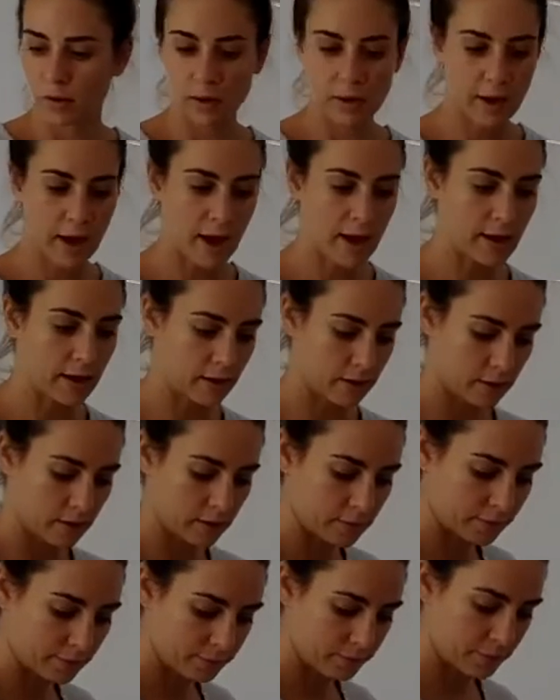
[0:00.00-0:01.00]
Okay,
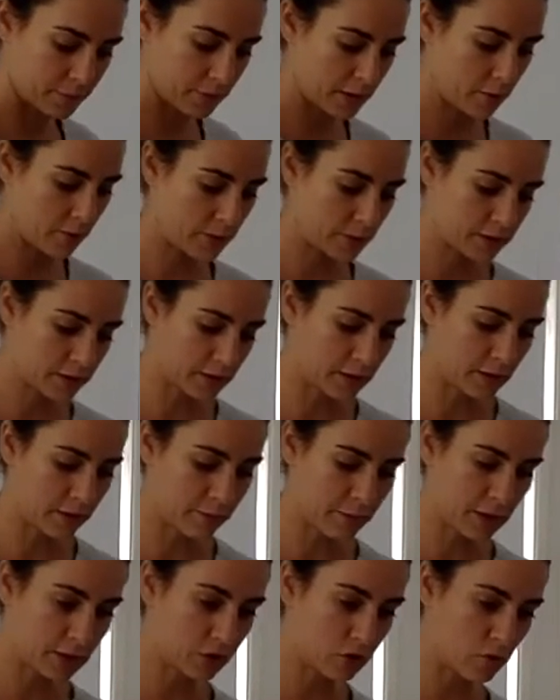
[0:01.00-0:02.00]
and then we're just going to
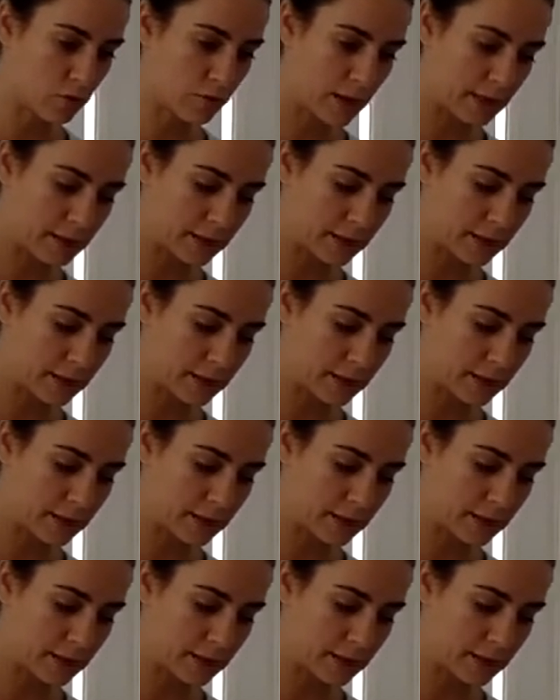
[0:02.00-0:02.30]
mix all that